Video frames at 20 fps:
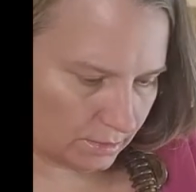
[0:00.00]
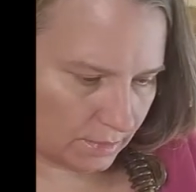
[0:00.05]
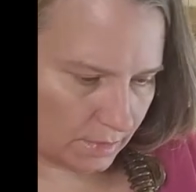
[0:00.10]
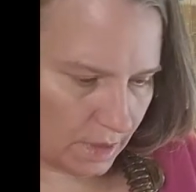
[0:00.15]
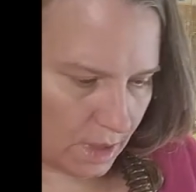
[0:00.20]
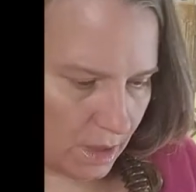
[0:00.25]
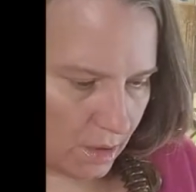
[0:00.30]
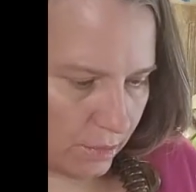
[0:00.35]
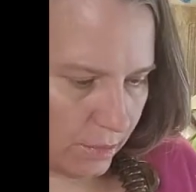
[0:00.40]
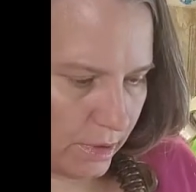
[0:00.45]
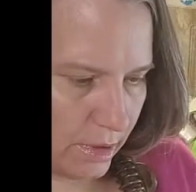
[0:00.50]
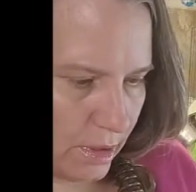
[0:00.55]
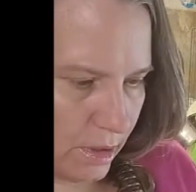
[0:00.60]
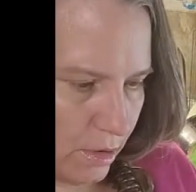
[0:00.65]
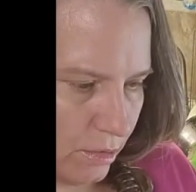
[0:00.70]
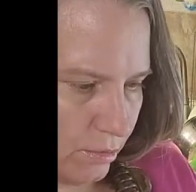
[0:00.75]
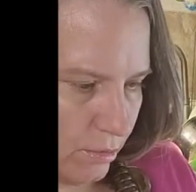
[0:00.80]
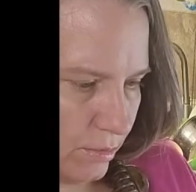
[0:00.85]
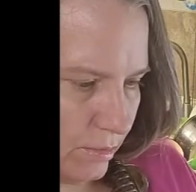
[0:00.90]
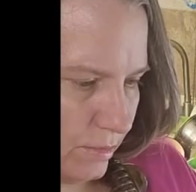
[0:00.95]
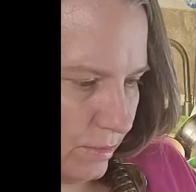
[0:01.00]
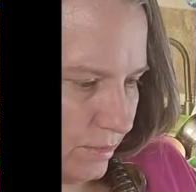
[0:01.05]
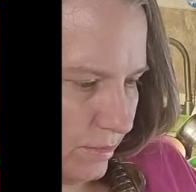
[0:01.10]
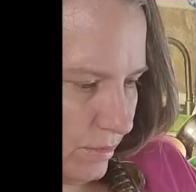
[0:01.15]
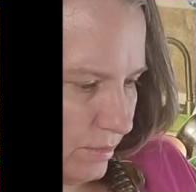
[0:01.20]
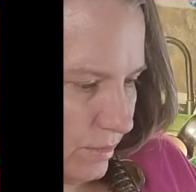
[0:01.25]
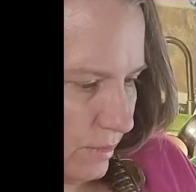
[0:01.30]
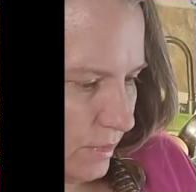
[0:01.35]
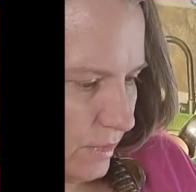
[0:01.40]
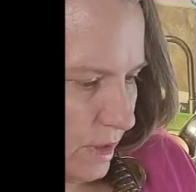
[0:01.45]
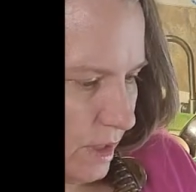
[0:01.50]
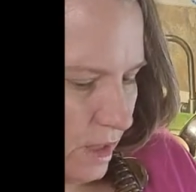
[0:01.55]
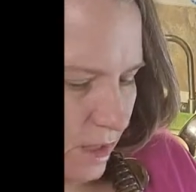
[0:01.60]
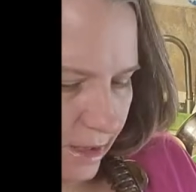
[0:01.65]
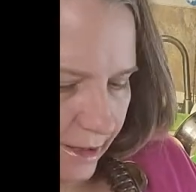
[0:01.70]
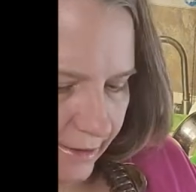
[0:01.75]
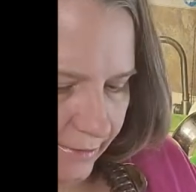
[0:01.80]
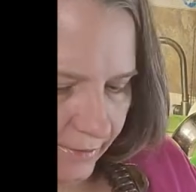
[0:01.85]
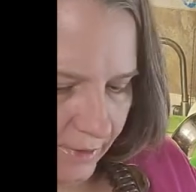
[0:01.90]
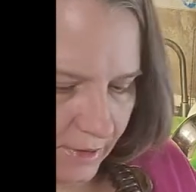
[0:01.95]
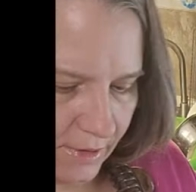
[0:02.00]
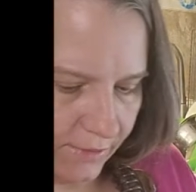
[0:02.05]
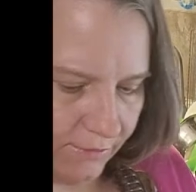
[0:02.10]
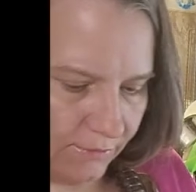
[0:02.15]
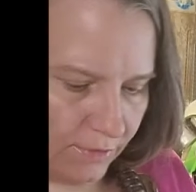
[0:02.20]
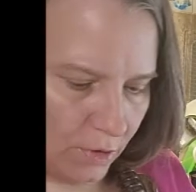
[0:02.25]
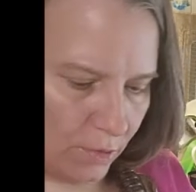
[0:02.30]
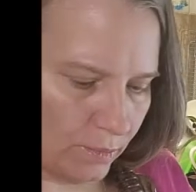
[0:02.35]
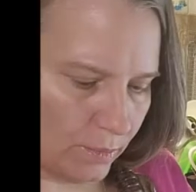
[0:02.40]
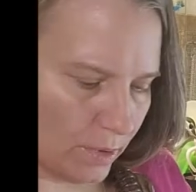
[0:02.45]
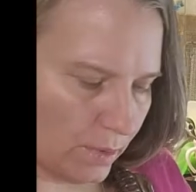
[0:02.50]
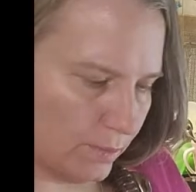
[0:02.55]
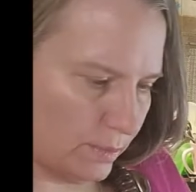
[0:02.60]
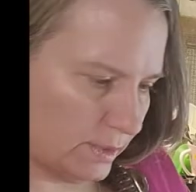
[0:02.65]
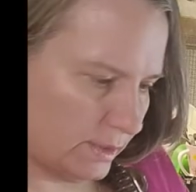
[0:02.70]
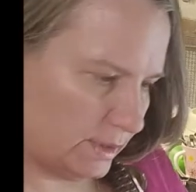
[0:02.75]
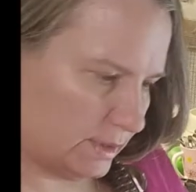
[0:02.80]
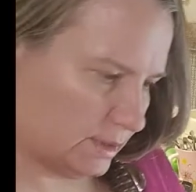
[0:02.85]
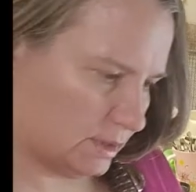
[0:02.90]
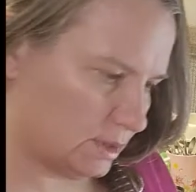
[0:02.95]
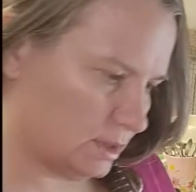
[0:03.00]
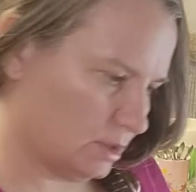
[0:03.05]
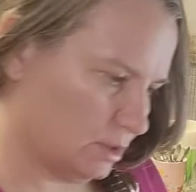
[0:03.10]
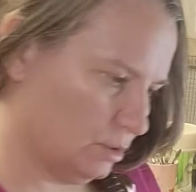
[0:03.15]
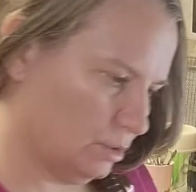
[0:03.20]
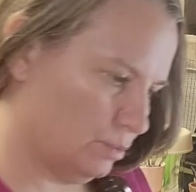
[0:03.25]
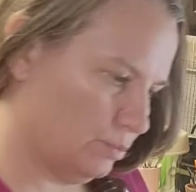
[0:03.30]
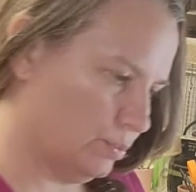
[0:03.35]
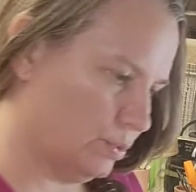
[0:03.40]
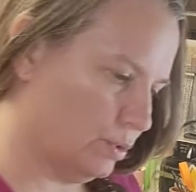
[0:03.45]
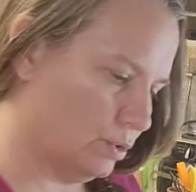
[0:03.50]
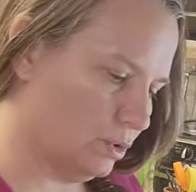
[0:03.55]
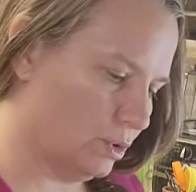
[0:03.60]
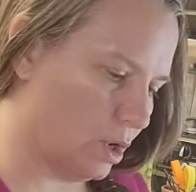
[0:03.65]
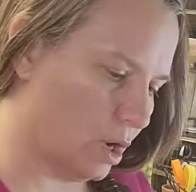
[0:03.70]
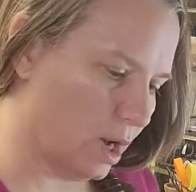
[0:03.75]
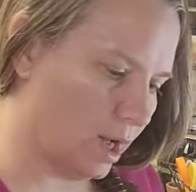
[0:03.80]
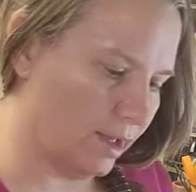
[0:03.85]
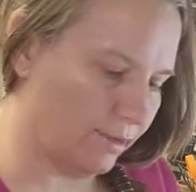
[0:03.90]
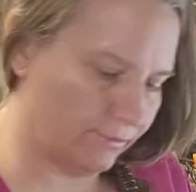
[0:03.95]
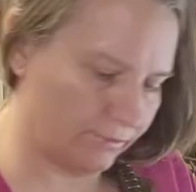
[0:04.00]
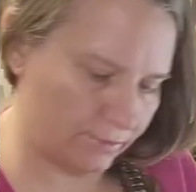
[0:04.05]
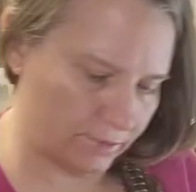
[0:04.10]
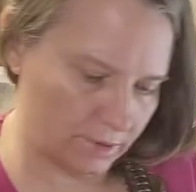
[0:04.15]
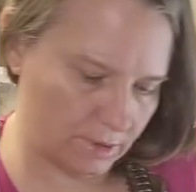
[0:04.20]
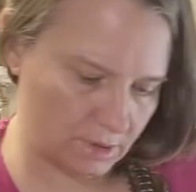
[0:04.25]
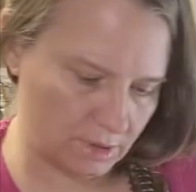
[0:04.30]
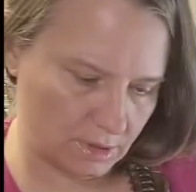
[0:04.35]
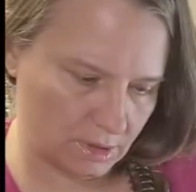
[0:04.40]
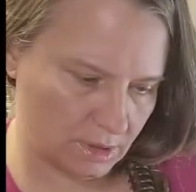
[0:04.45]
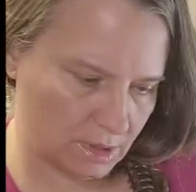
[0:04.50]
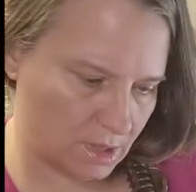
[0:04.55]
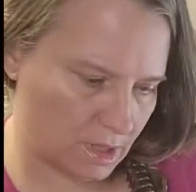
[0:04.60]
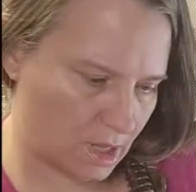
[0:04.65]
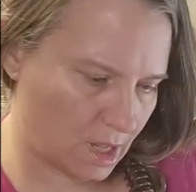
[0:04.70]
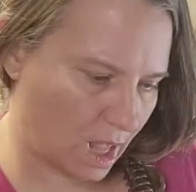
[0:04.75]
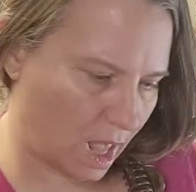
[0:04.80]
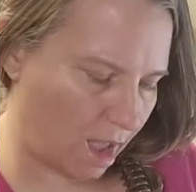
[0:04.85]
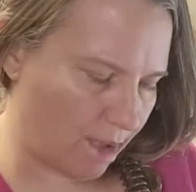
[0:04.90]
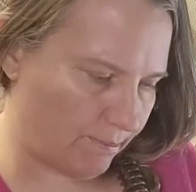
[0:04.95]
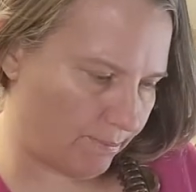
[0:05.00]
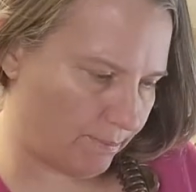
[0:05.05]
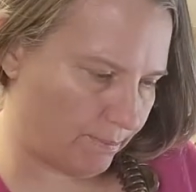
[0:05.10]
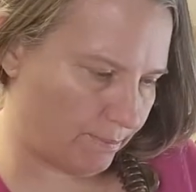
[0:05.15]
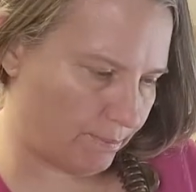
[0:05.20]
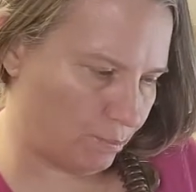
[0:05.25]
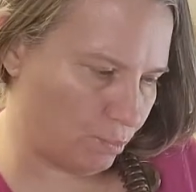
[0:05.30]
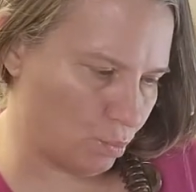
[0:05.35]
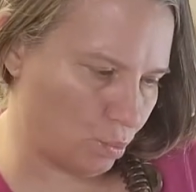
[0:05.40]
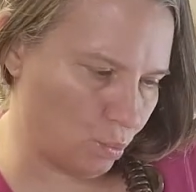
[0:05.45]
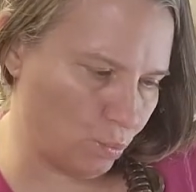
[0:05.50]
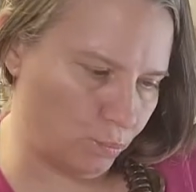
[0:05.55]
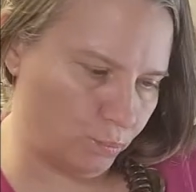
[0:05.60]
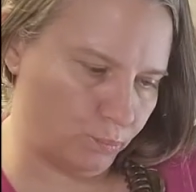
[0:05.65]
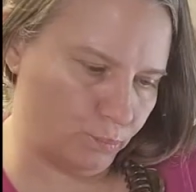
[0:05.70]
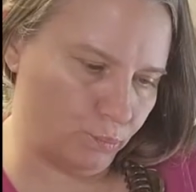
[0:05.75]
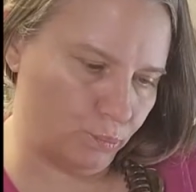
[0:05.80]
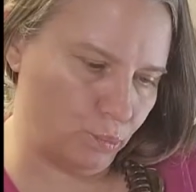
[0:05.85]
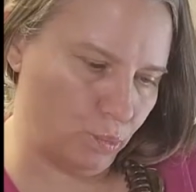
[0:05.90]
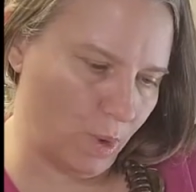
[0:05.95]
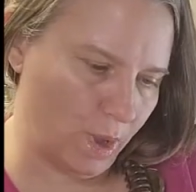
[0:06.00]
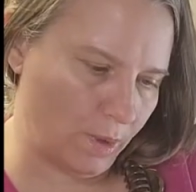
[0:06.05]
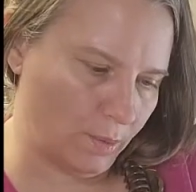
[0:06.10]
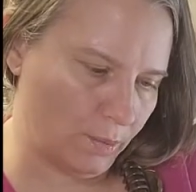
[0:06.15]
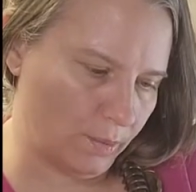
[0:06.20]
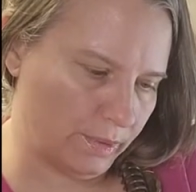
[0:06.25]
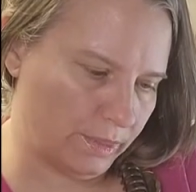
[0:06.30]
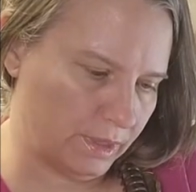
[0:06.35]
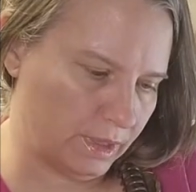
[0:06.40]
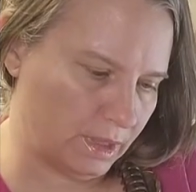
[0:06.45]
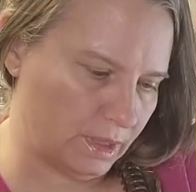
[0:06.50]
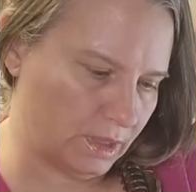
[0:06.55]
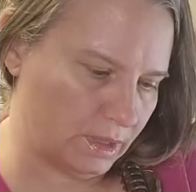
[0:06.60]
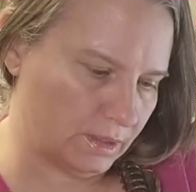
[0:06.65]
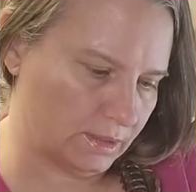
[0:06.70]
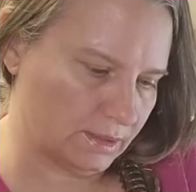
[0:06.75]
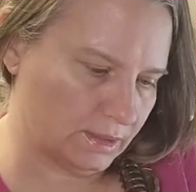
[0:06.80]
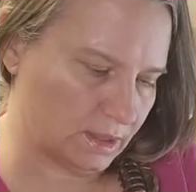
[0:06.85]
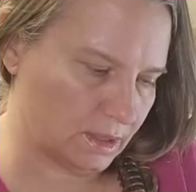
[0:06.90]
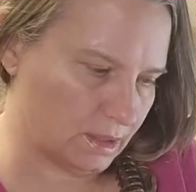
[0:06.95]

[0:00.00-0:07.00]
There we go. Give it a few moments to pull off. I went with these